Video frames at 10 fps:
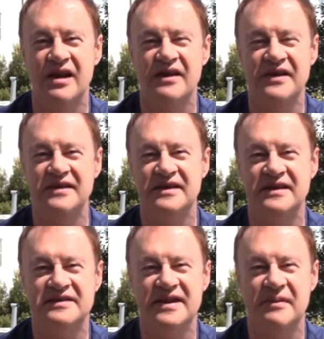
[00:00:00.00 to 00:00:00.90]
they did
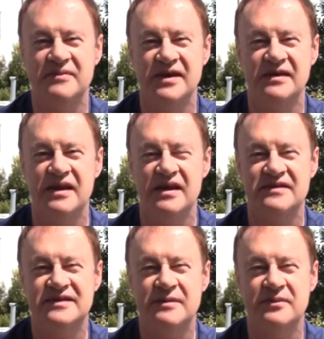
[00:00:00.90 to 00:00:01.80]
the same thing
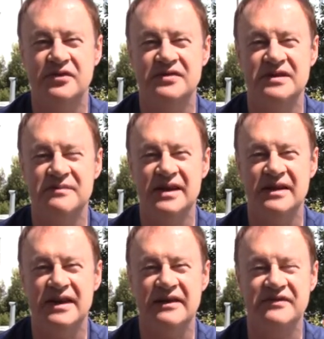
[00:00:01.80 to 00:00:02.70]
similar to me
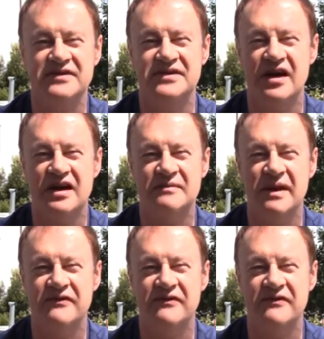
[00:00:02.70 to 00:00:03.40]
they even stalked my